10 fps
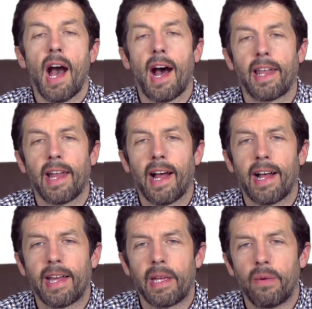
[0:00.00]
And
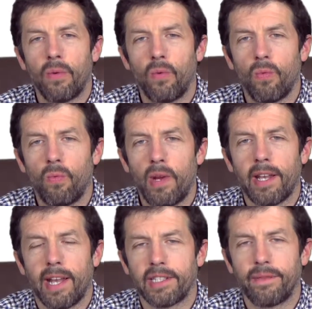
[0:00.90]
I
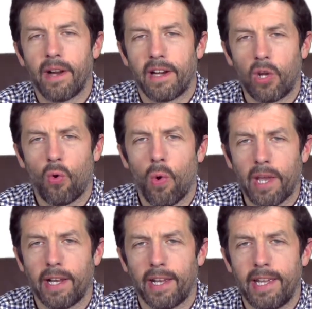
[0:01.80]
realised very
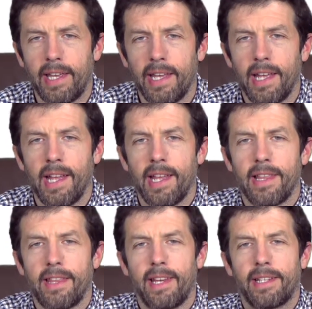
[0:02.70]
quickly
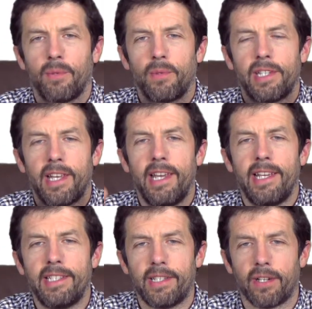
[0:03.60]
that it was
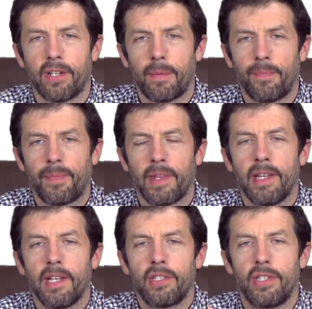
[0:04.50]
easier
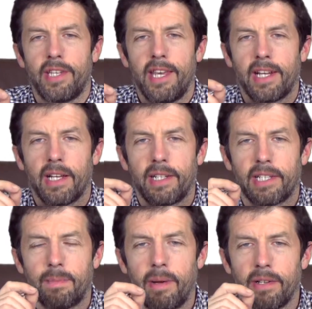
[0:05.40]
to take an
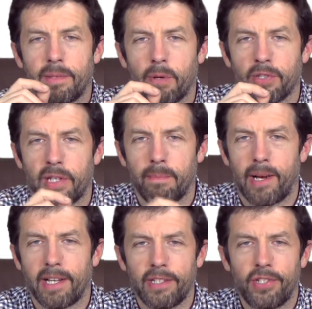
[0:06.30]
experienced project
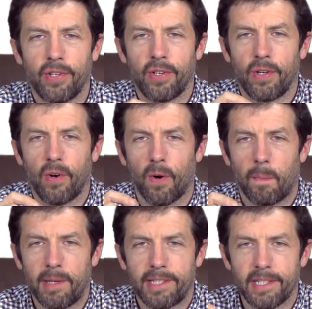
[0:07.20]
manager or
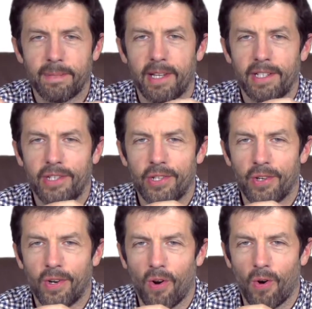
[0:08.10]
business
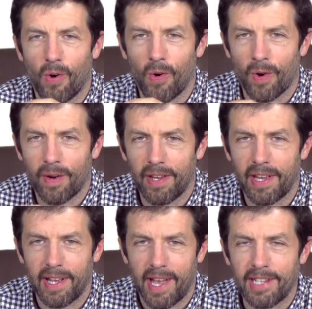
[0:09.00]
manager or
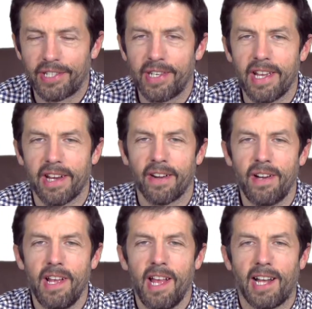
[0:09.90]
engineer
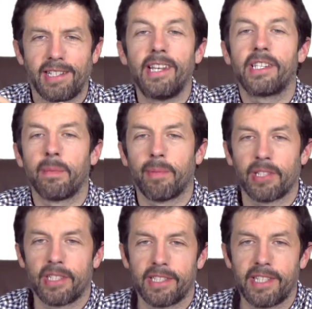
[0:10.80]
and teach them about
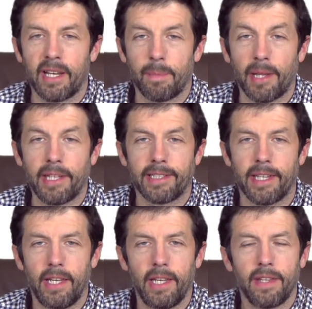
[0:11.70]

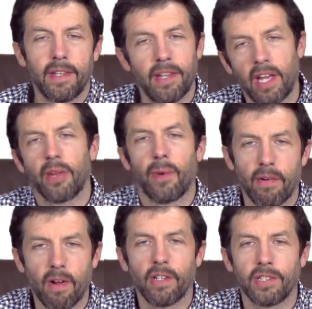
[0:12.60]
sustainability than the other way
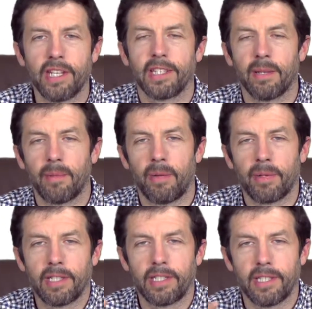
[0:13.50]
around. Take somebody
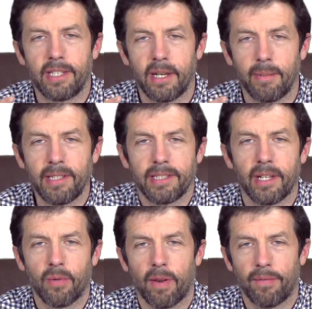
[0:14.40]
with a
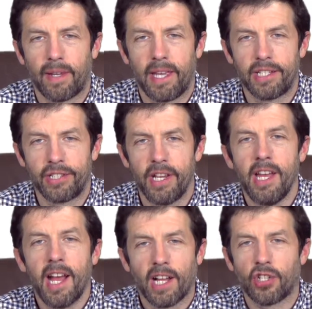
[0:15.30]
sustainability qualification
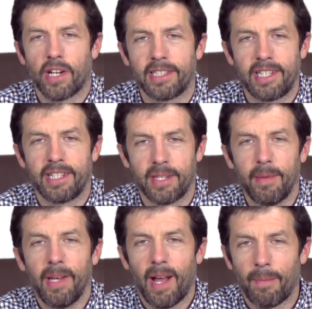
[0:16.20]
and try and teach them
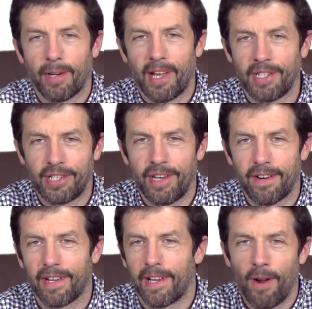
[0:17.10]
about
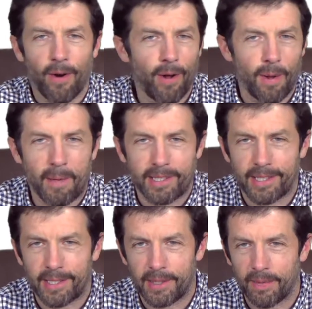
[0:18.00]
engineering or how
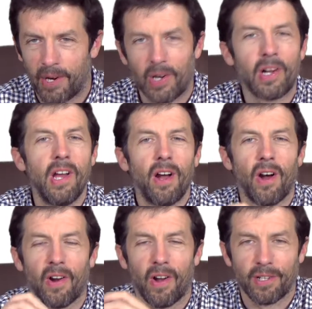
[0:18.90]
businesses work
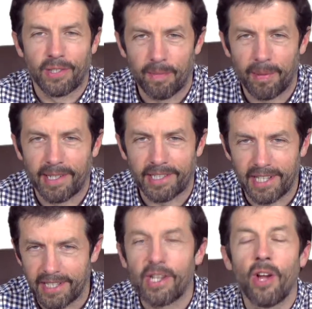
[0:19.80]
or how to implement
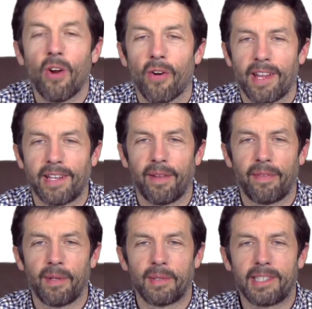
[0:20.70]
change or any of
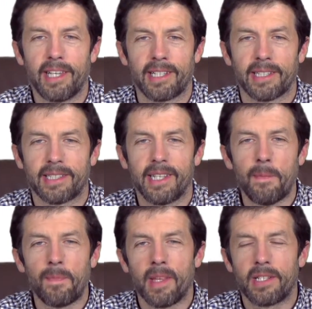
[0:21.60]
those things.
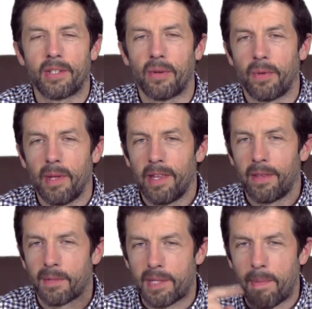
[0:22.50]
So
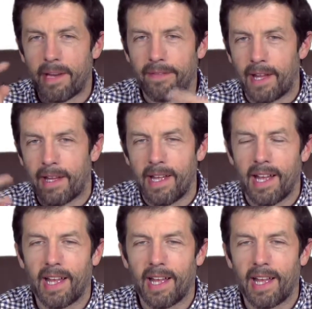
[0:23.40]
there was a bit of